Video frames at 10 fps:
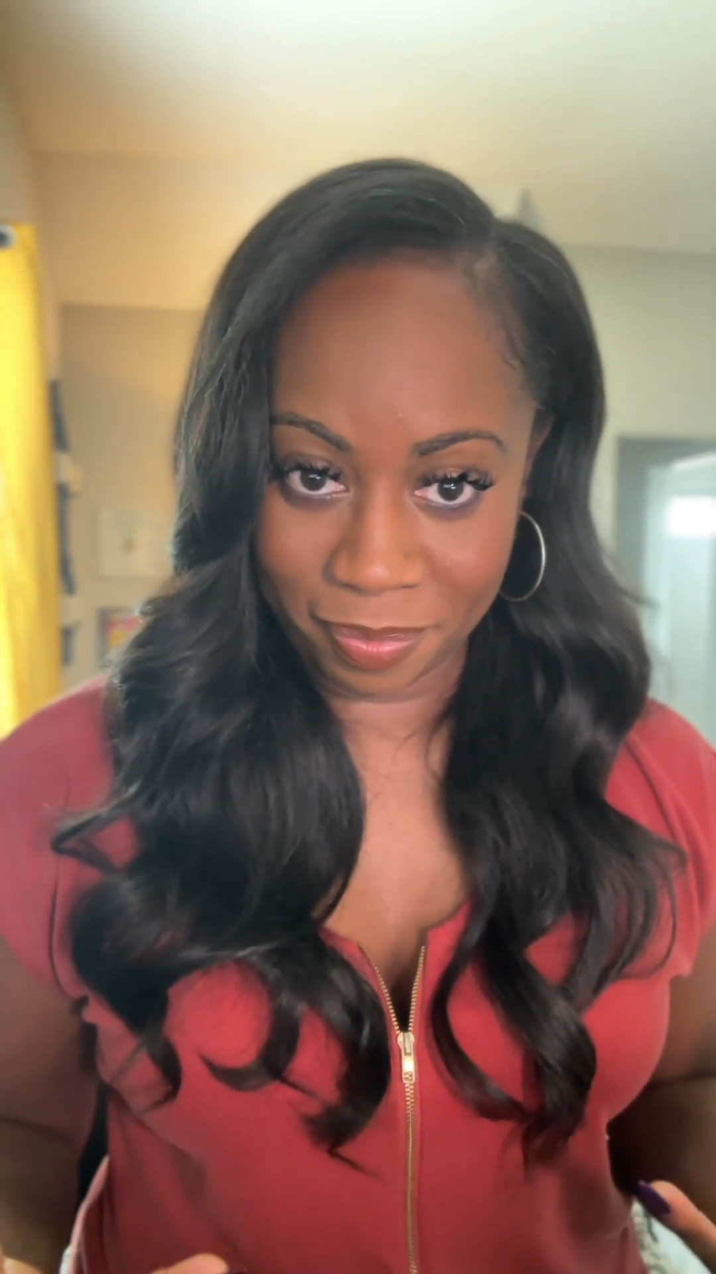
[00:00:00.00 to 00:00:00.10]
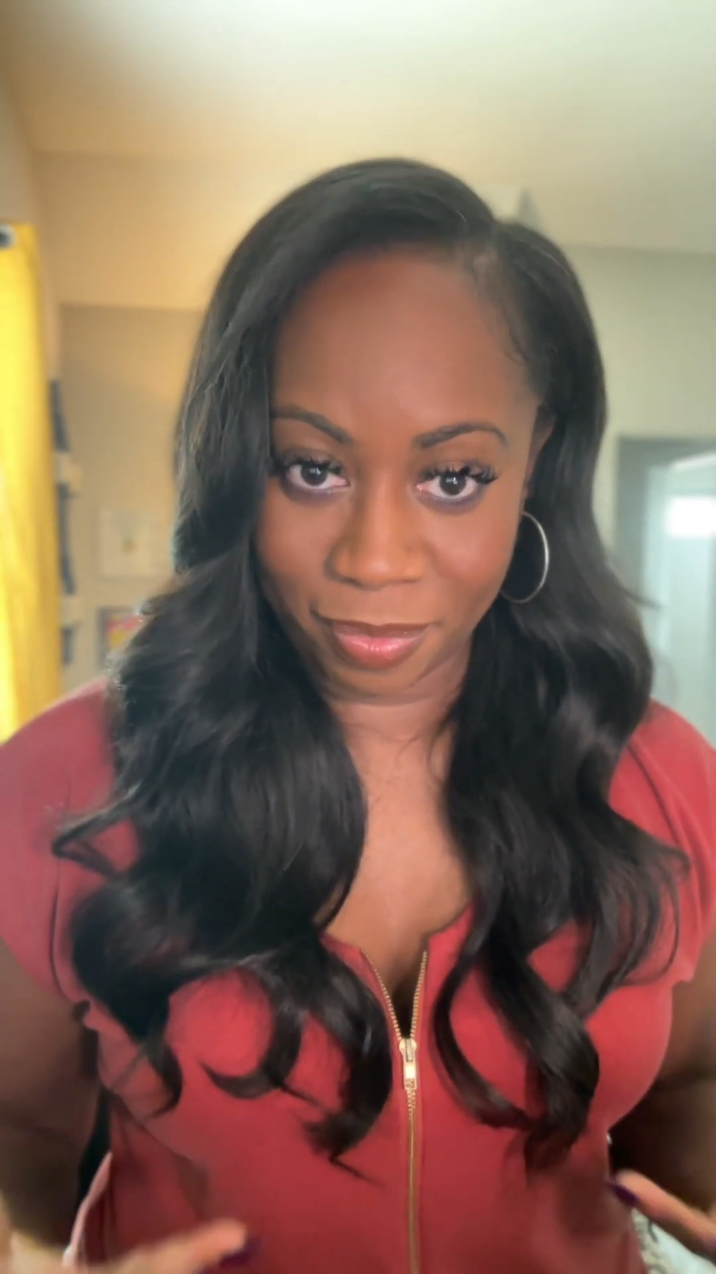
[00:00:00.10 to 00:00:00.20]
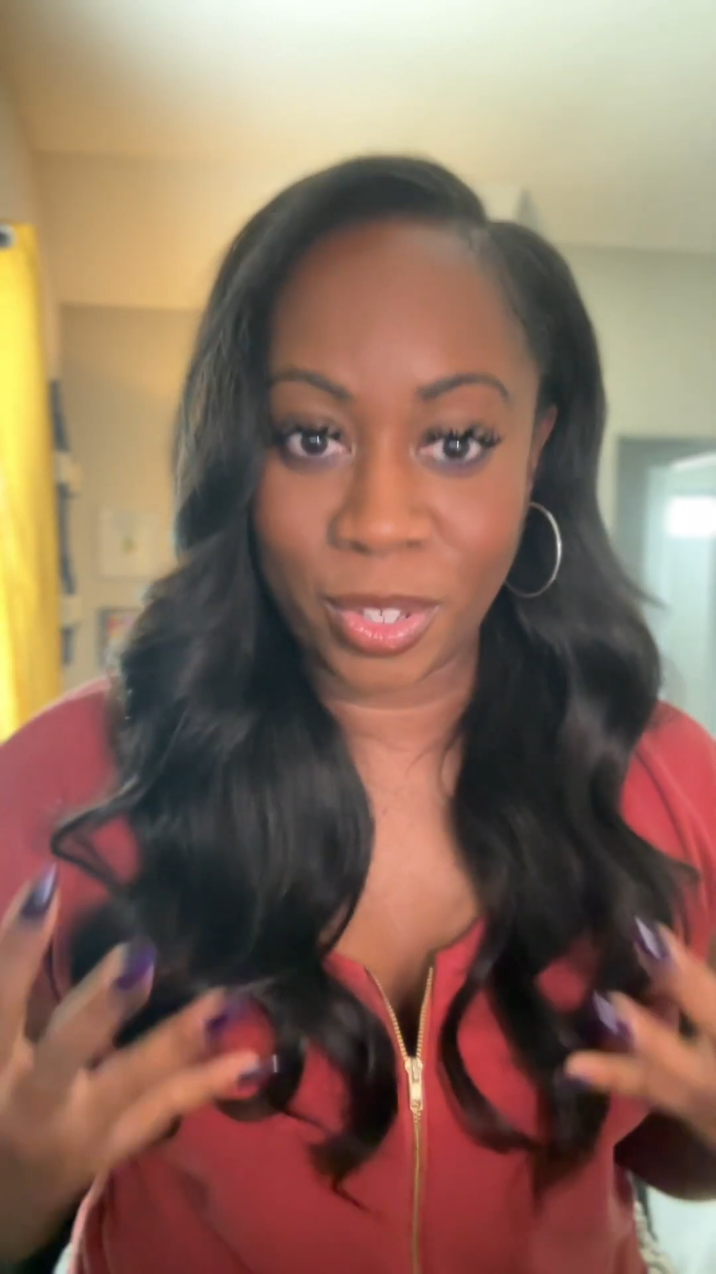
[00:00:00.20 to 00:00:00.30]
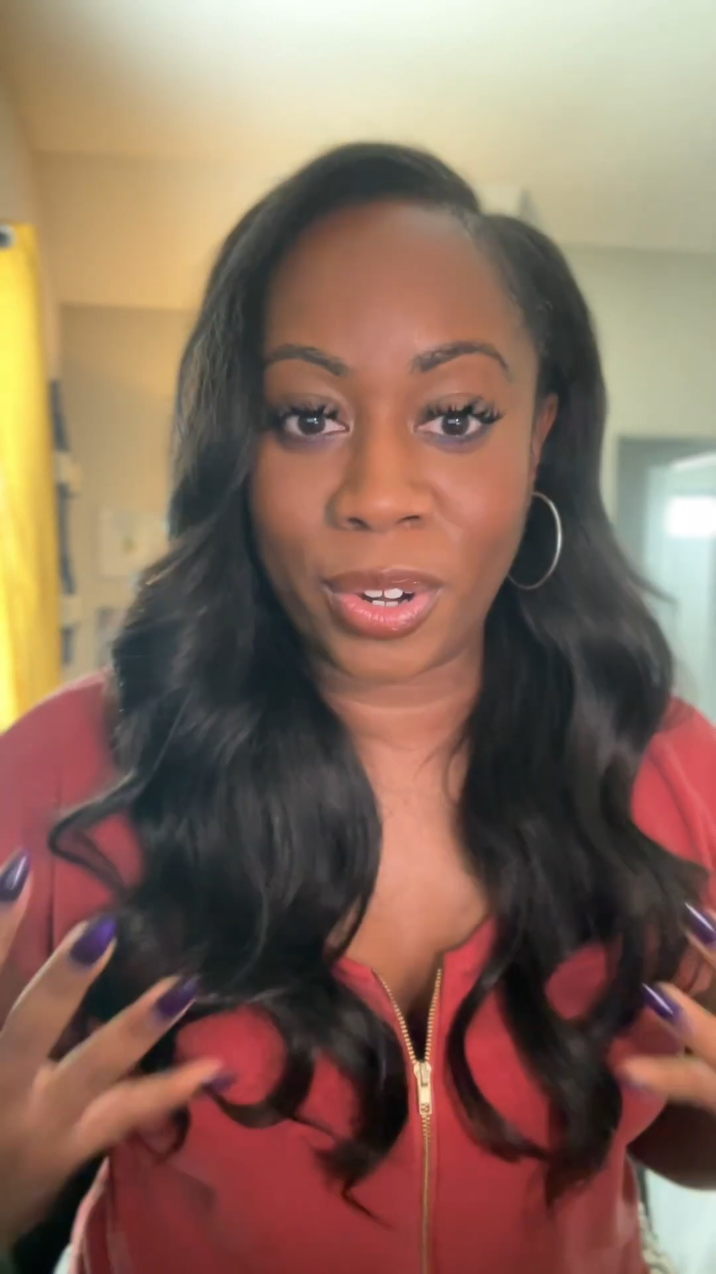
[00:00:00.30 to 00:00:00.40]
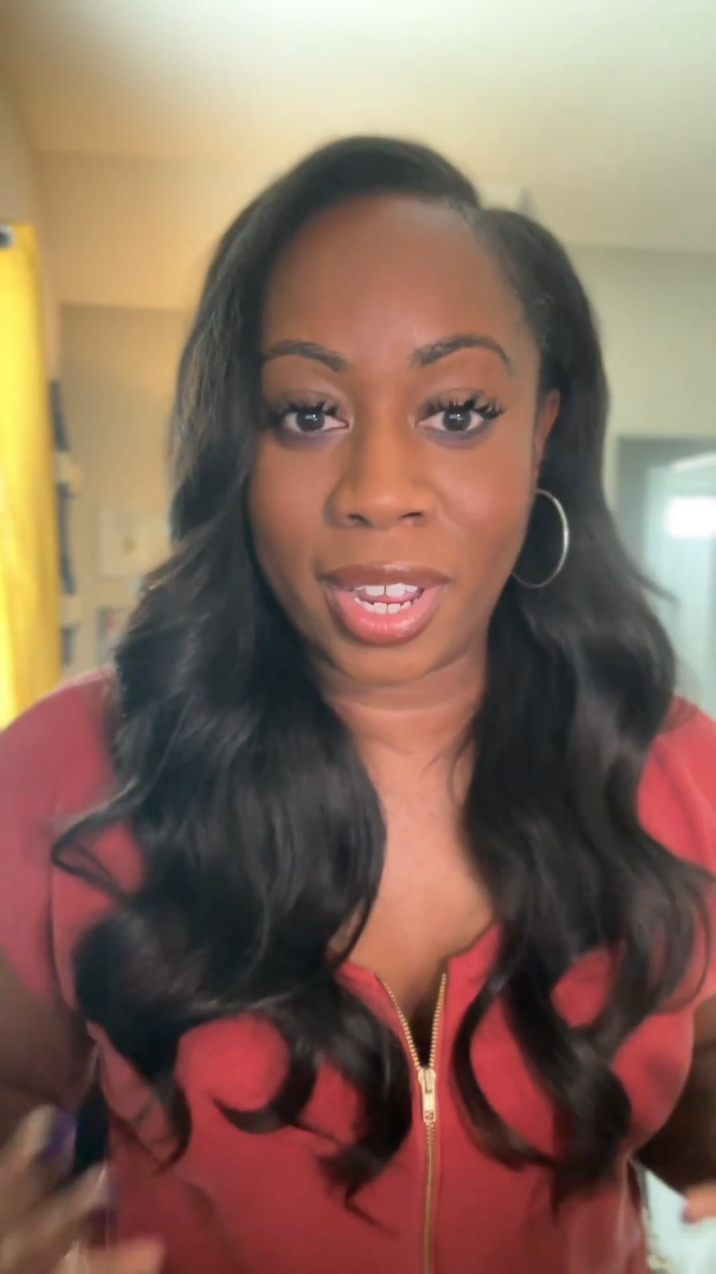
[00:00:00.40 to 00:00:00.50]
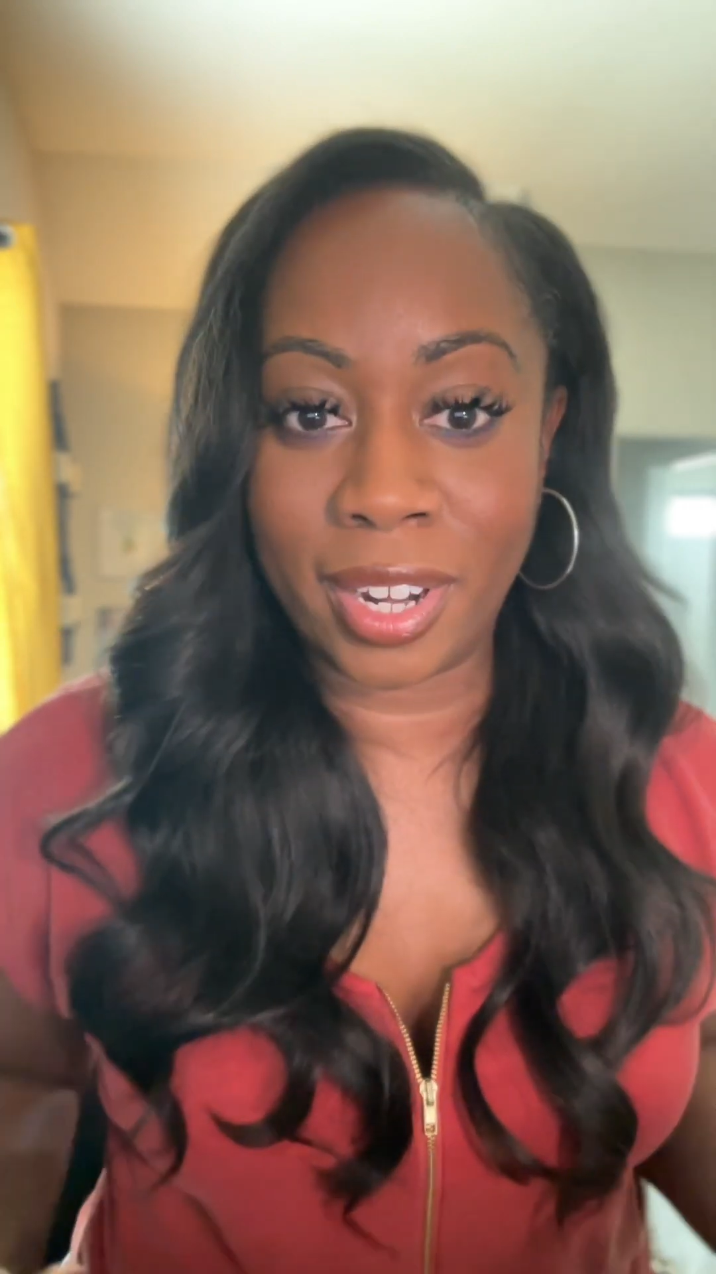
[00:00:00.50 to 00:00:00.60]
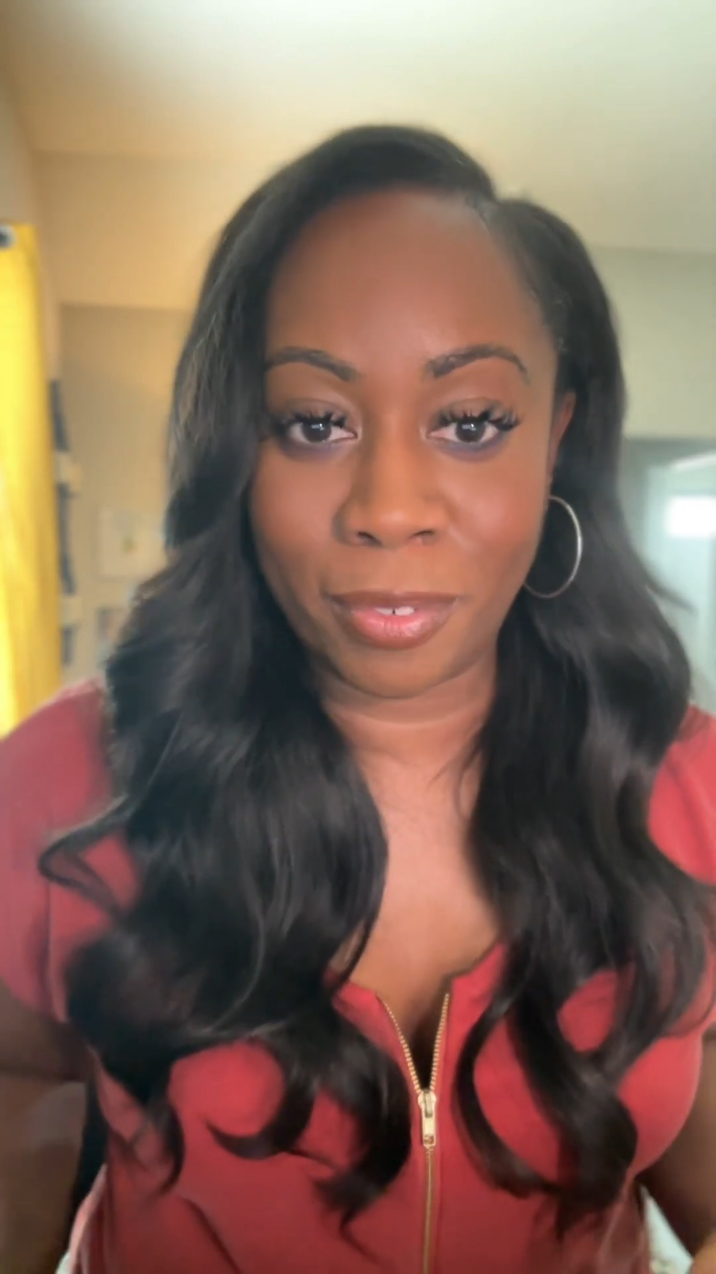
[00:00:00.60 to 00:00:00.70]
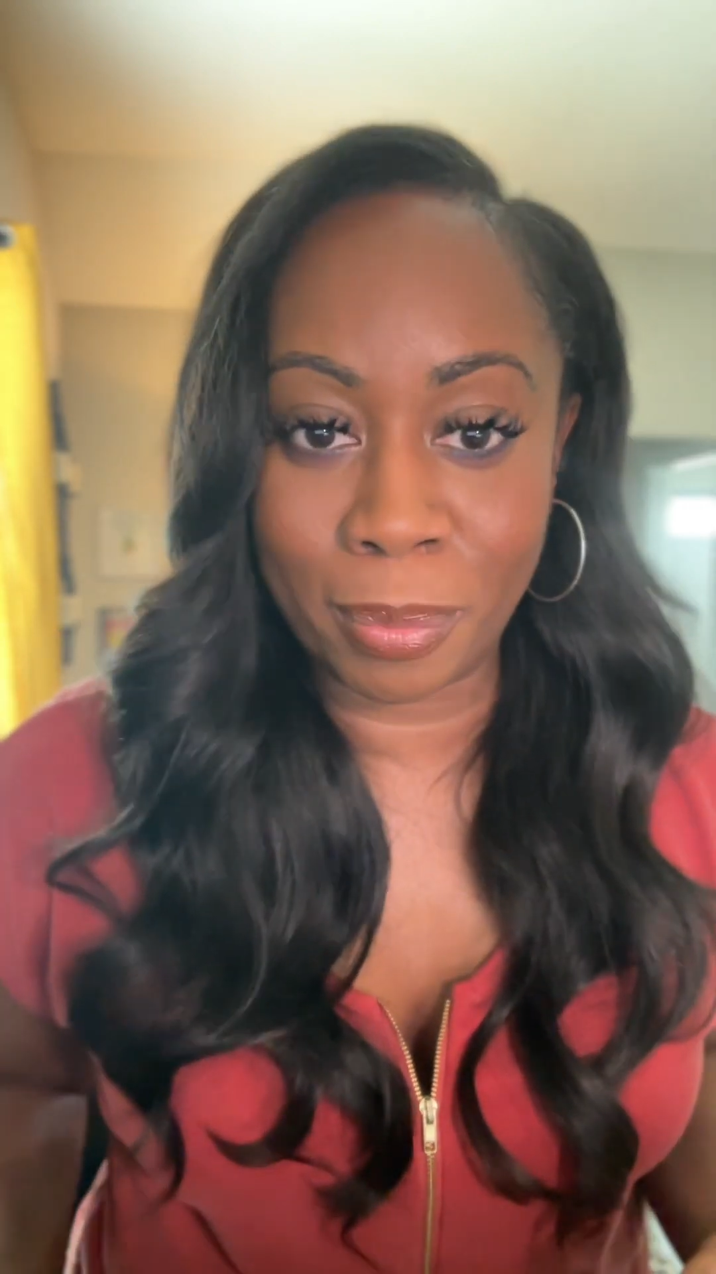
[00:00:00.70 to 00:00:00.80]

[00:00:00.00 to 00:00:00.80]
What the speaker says: your negative